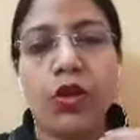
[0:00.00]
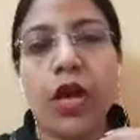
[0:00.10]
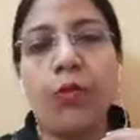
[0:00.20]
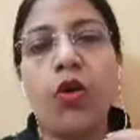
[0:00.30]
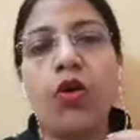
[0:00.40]
or
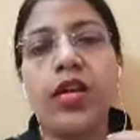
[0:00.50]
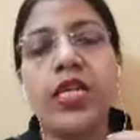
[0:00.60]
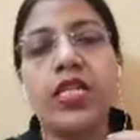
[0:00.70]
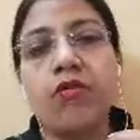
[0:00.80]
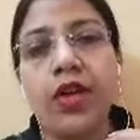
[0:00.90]
he is the
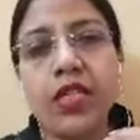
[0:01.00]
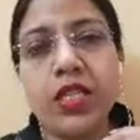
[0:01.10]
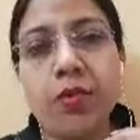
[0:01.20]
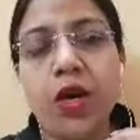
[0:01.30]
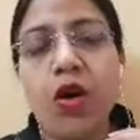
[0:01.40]
victim
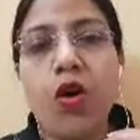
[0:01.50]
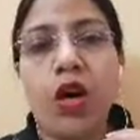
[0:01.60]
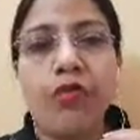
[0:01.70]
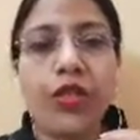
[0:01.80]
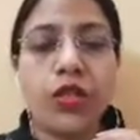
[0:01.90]
on which
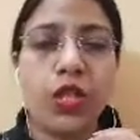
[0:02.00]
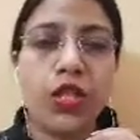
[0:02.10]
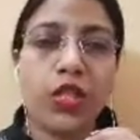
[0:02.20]
certain crime